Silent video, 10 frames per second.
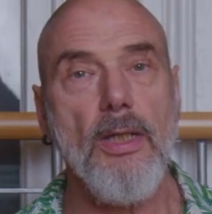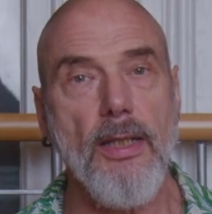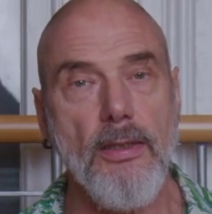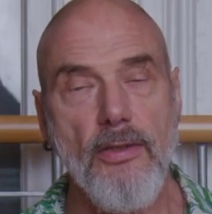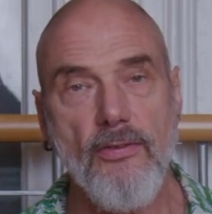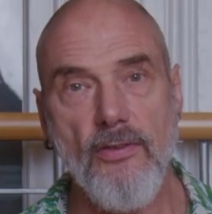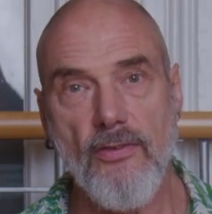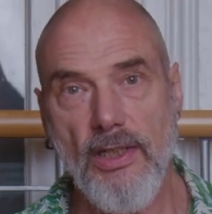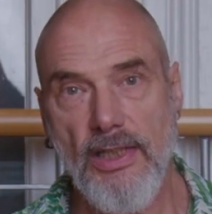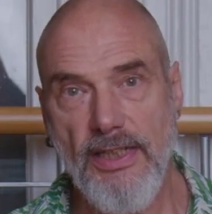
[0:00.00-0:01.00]
And this is
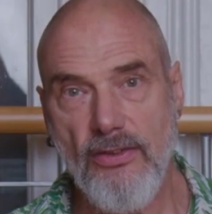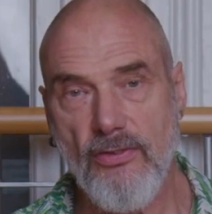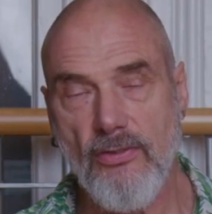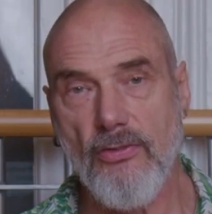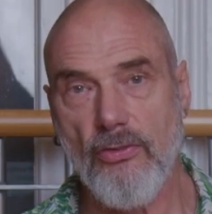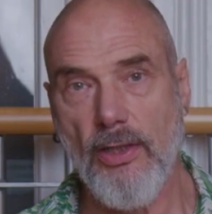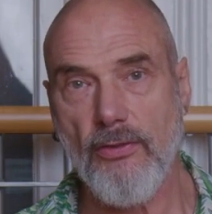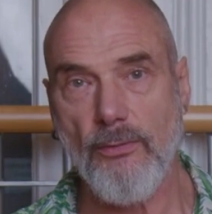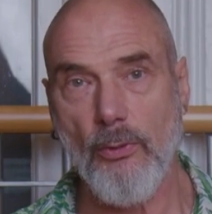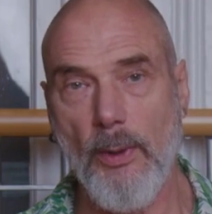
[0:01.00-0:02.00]
the least
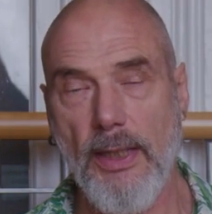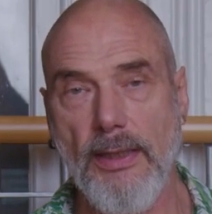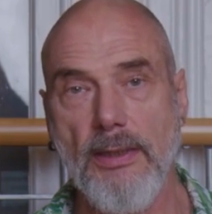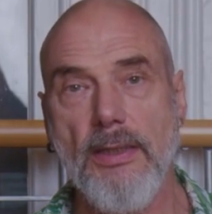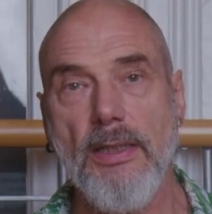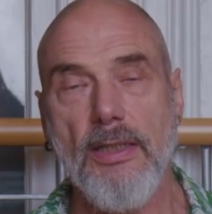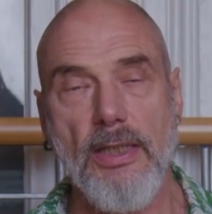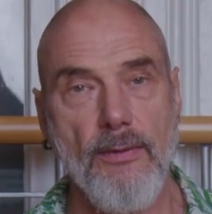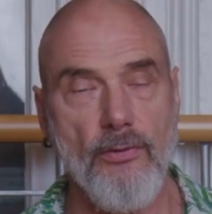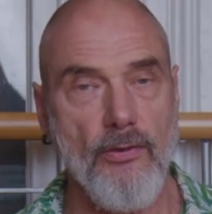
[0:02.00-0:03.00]
stressful way that
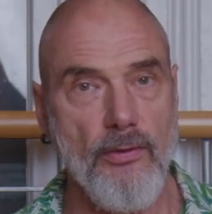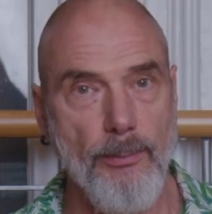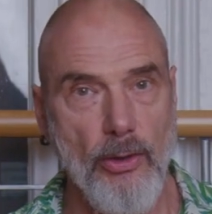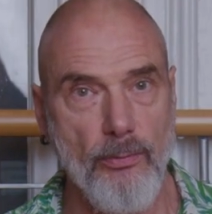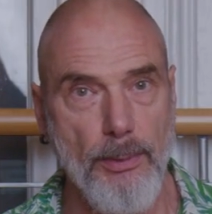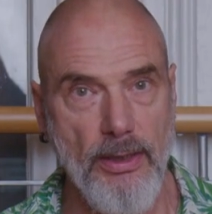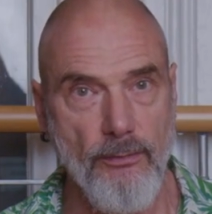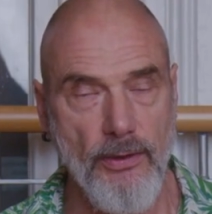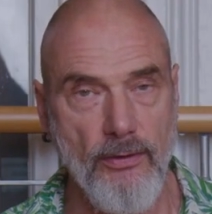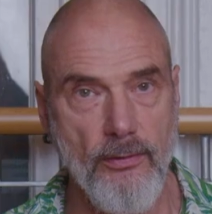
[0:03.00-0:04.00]
gives us the most
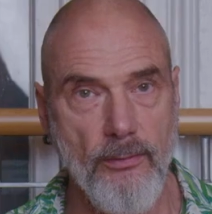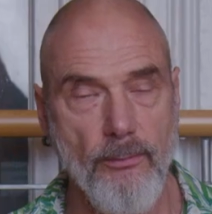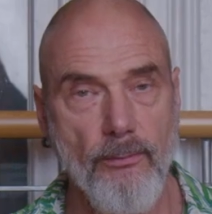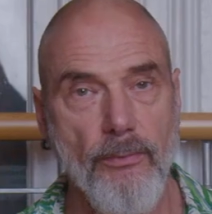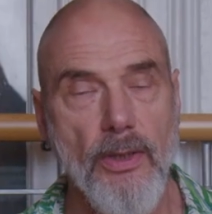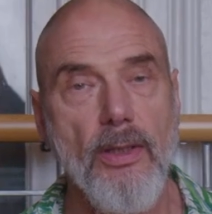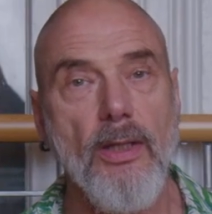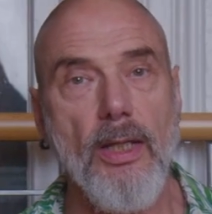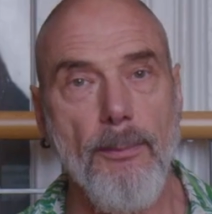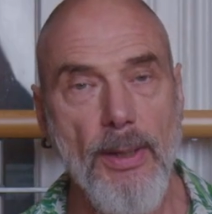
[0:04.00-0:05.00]
benefit.
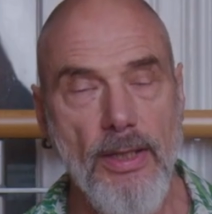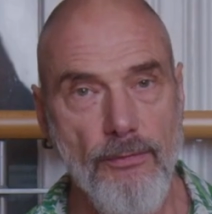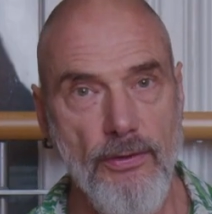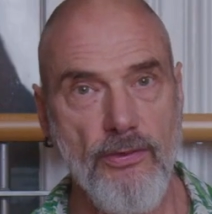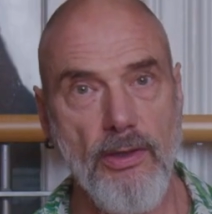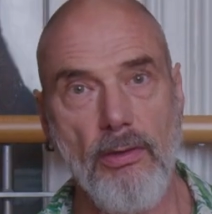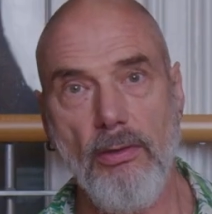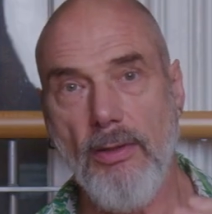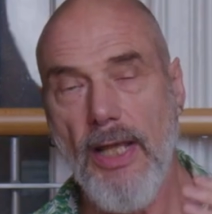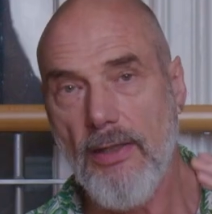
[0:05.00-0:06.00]
And the benefits
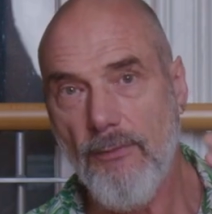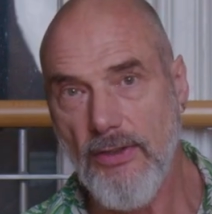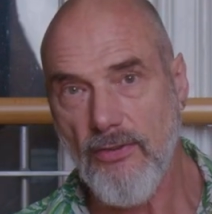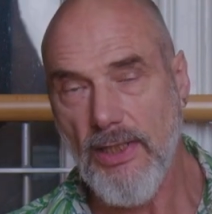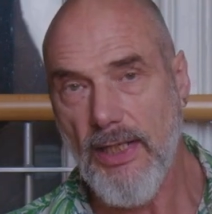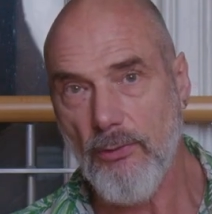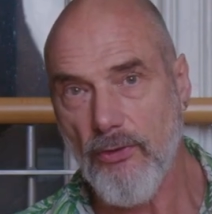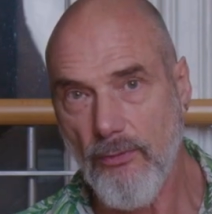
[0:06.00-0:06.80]
include elevated levels